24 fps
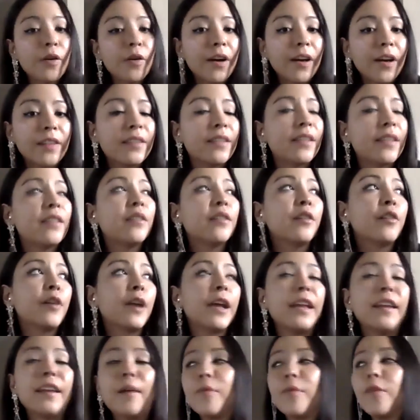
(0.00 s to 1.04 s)
think they're great.
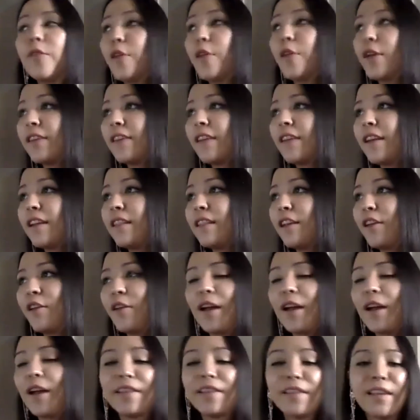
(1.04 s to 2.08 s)
I'm so excited that you're
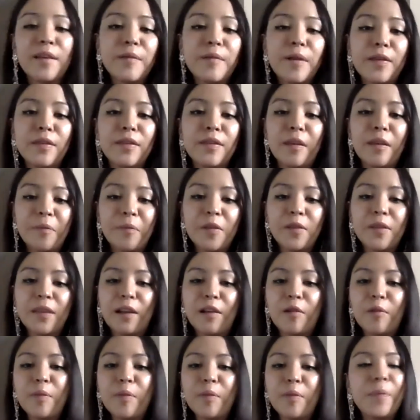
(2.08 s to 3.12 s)
asking about them because a lot
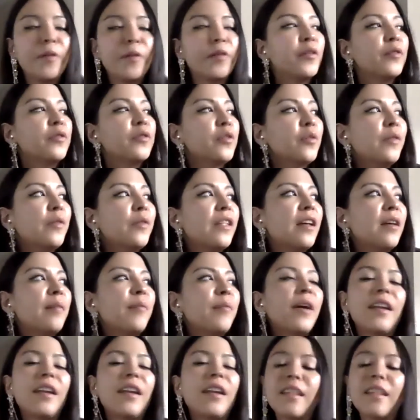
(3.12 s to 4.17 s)
of people don't do them,
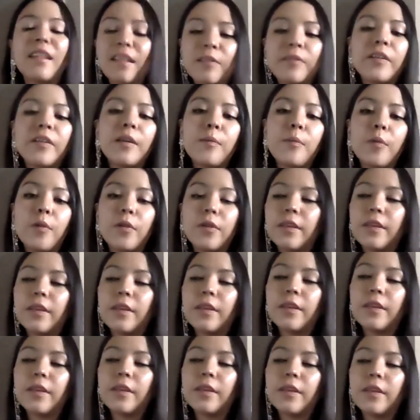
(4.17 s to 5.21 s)
and I think they're very important
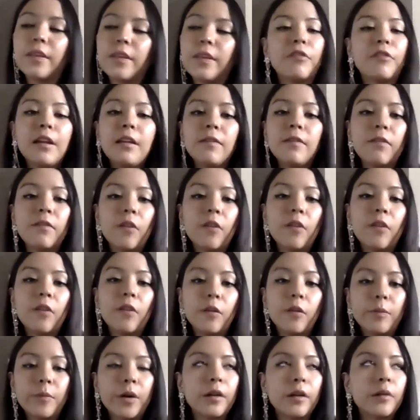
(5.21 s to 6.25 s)
and like a really fun
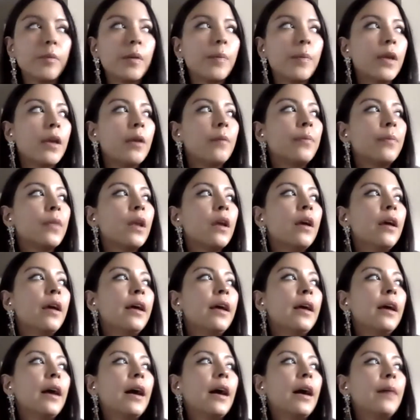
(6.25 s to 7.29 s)
part of BP.
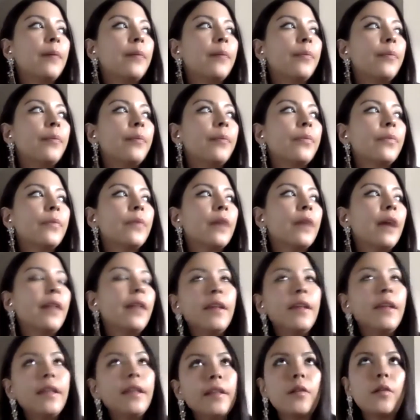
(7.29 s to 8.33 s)
I
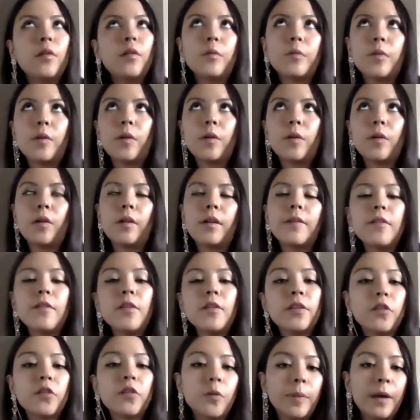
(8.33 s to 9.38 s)
think that overall, if you're a
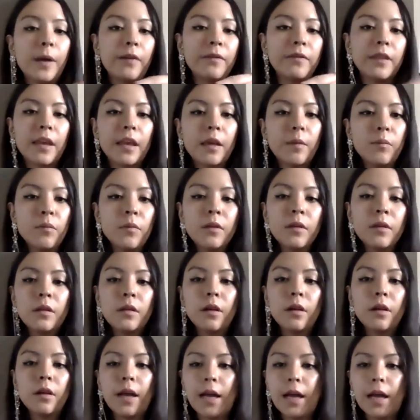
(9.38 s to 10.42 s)
top half team
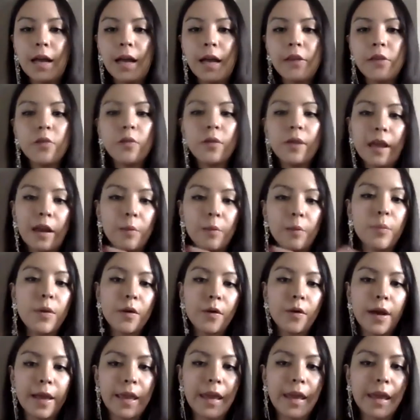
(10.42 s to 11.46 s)
and you get a
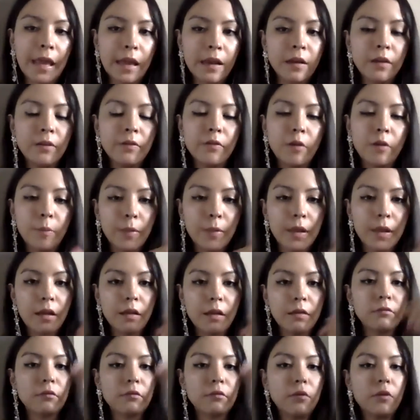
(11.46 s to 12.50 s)
POI in from the
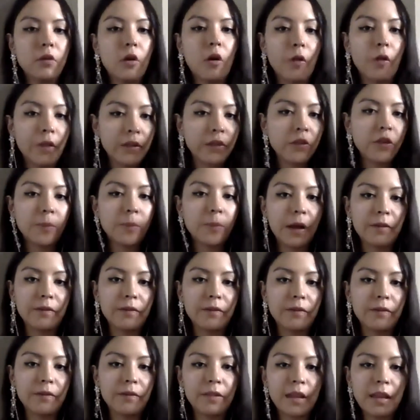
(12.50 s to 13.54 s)
other top half
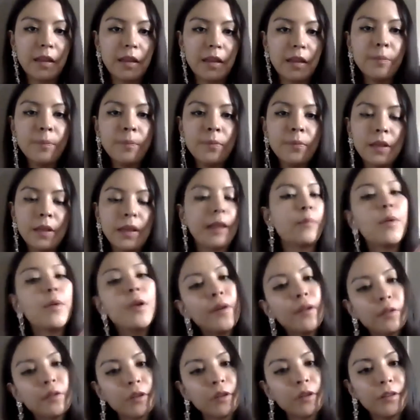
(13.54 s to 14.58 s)
team, like POI
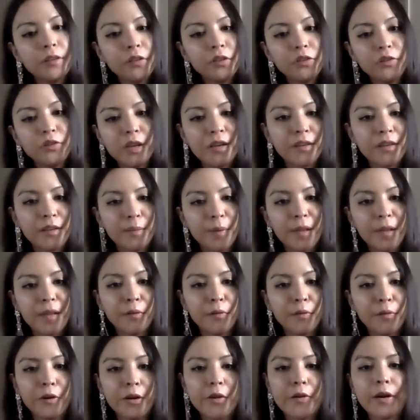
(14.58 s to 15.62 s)
strategy changes depending on
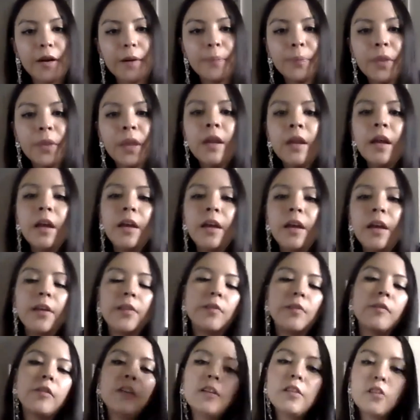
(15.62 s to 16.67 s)
where you are. So if
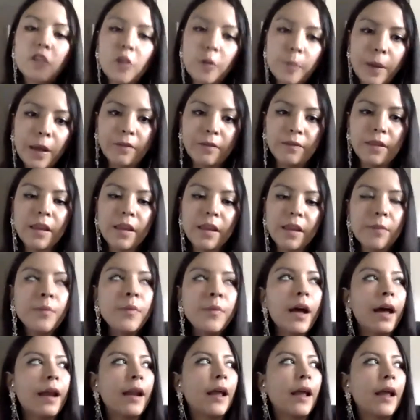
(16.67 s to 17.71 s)
you're a top half team
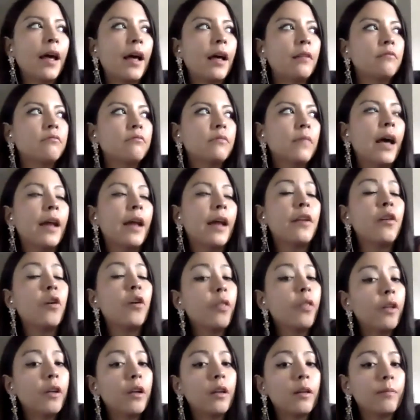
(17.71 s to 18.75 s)
and
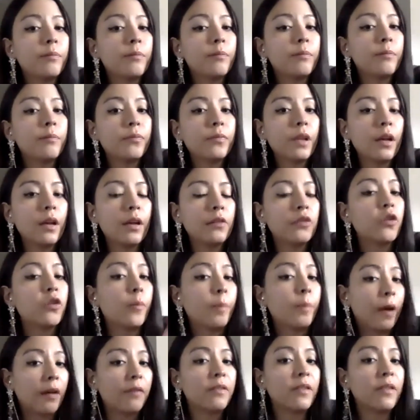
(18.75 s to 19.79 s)
another top
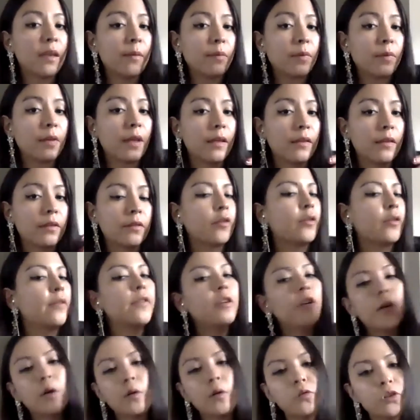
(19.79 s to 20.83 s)
half team takes, so if
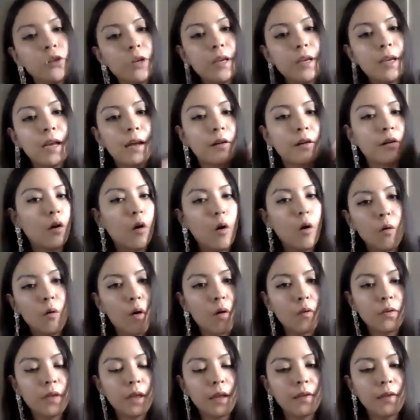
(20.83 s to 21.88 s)
you're OG and
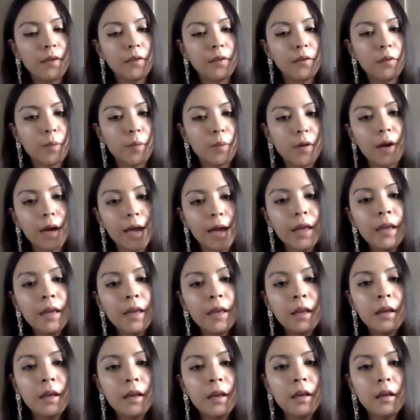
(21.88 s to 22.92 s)
OO takes your POI,
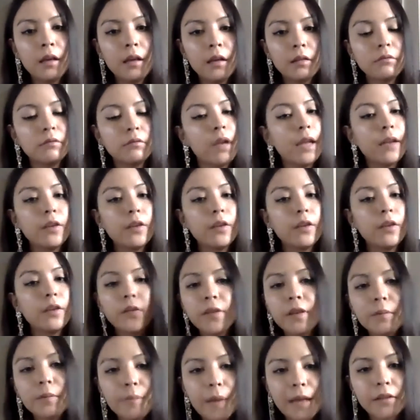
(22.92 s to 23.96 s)
it doesn't
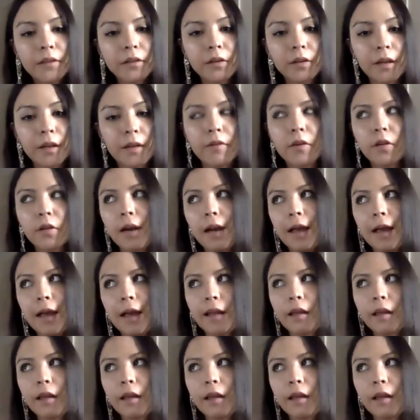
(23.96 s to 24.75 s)
matter if you're like